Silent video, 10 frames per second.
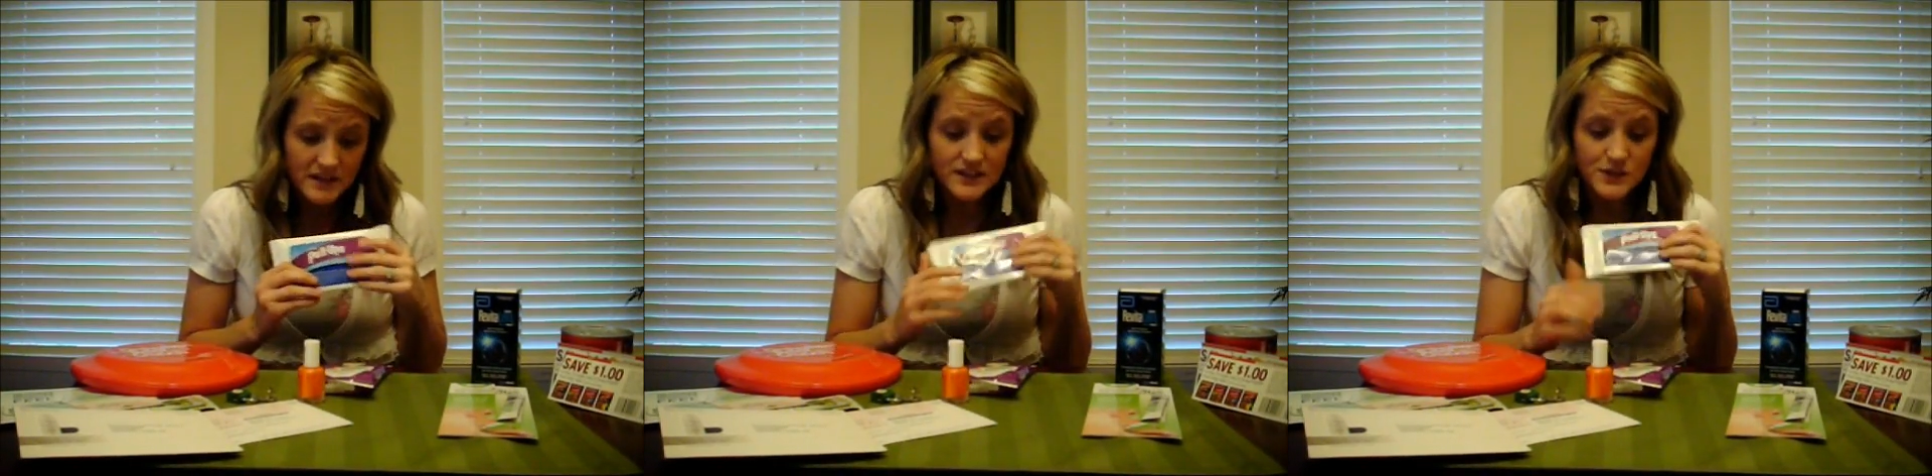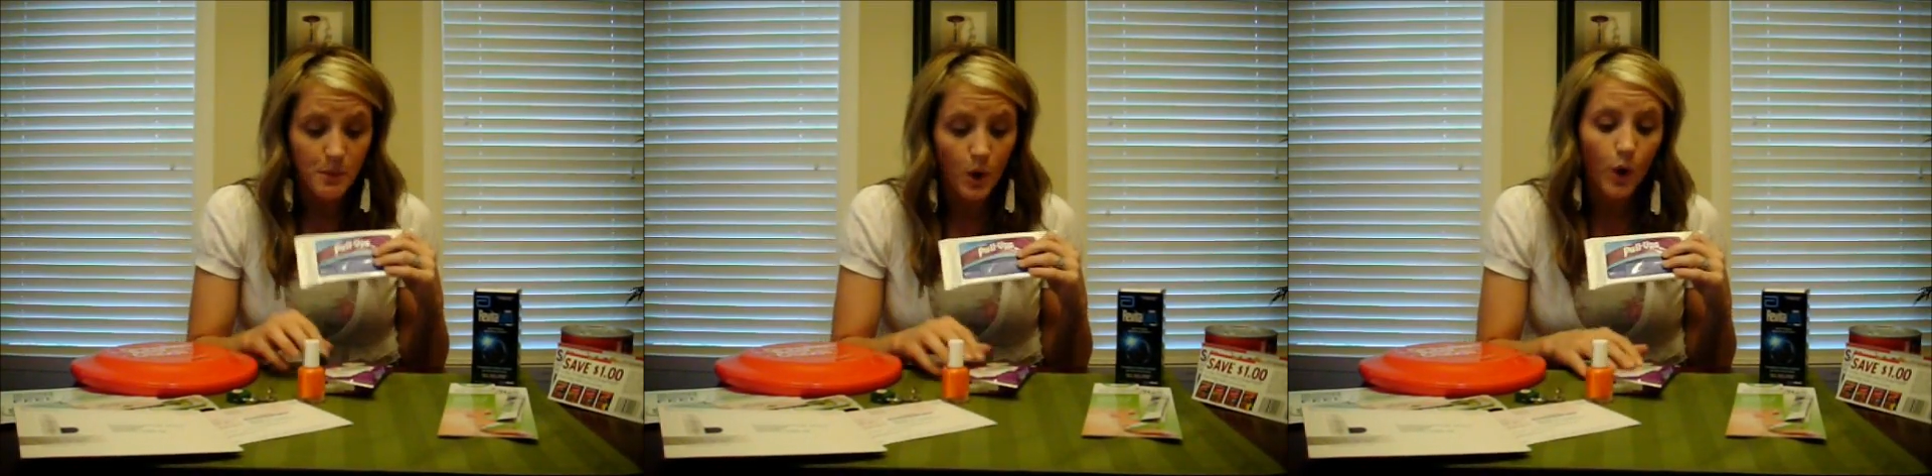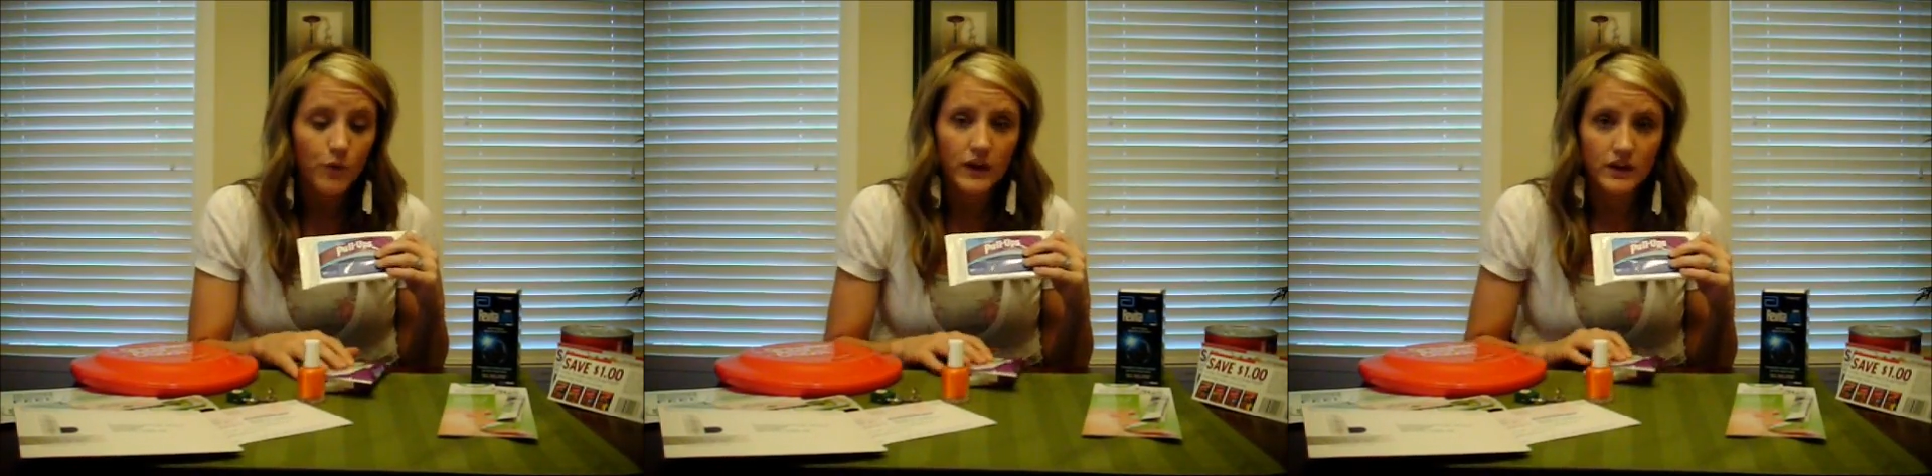and these are
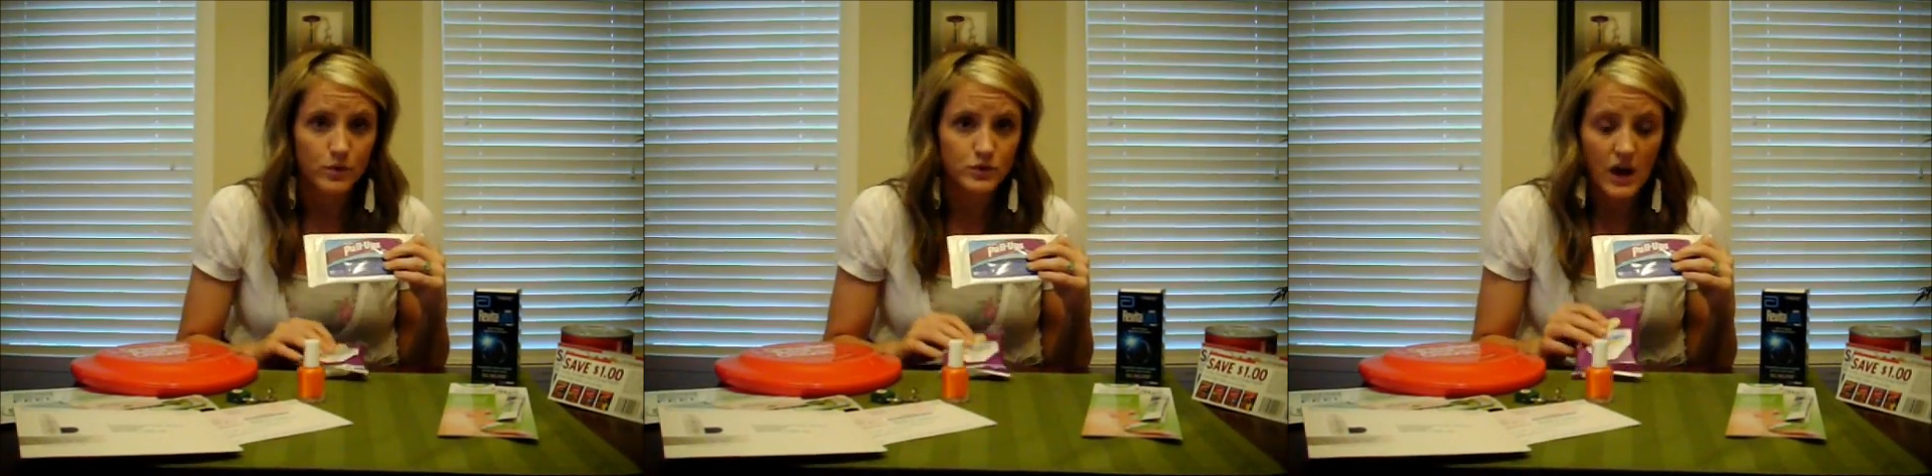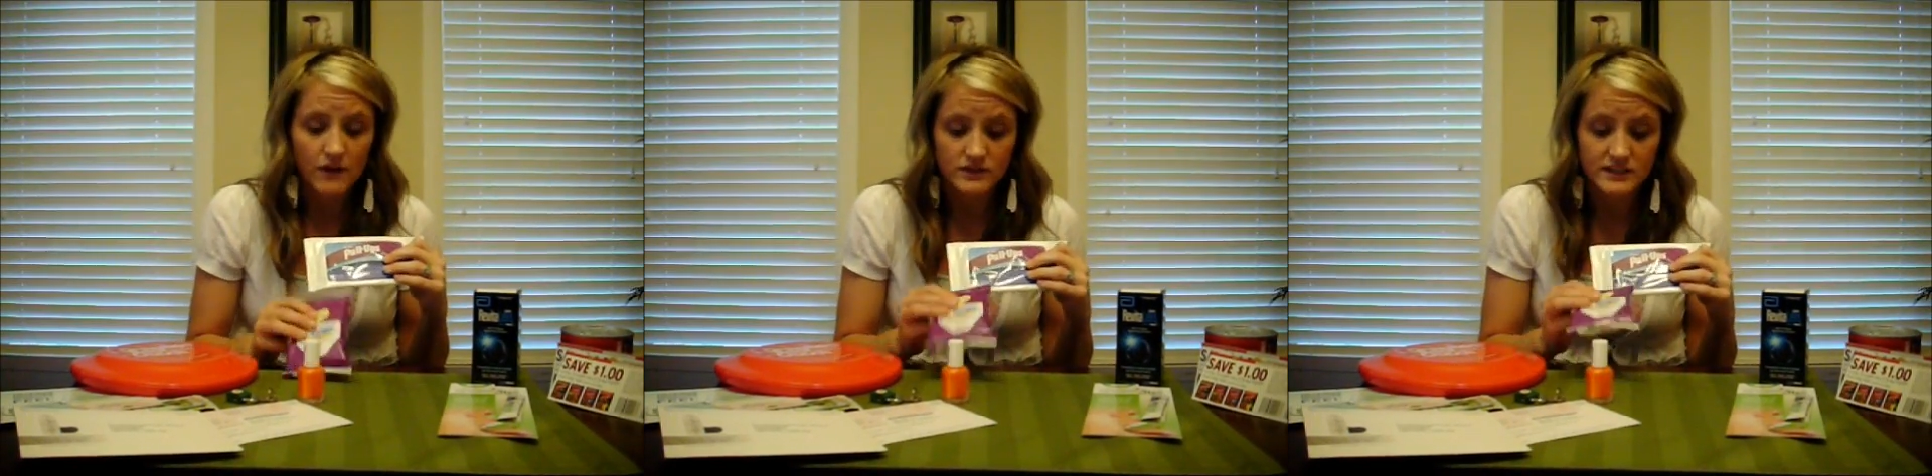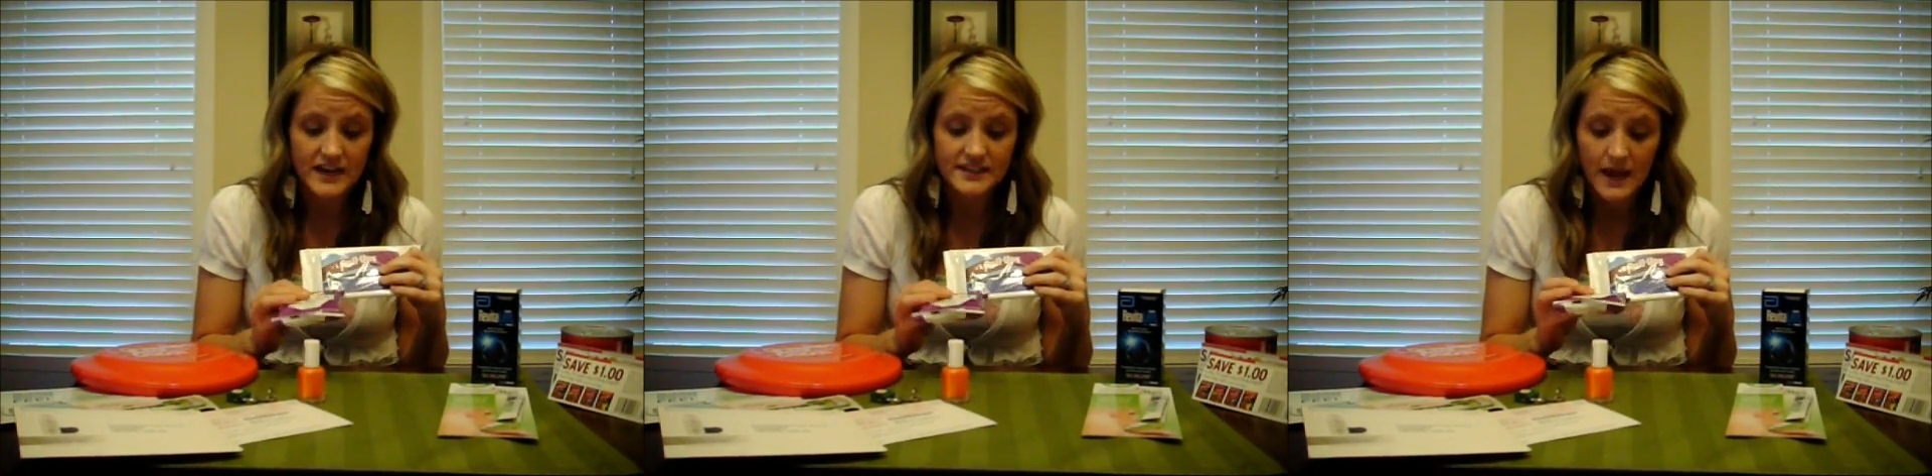perfect little travel size.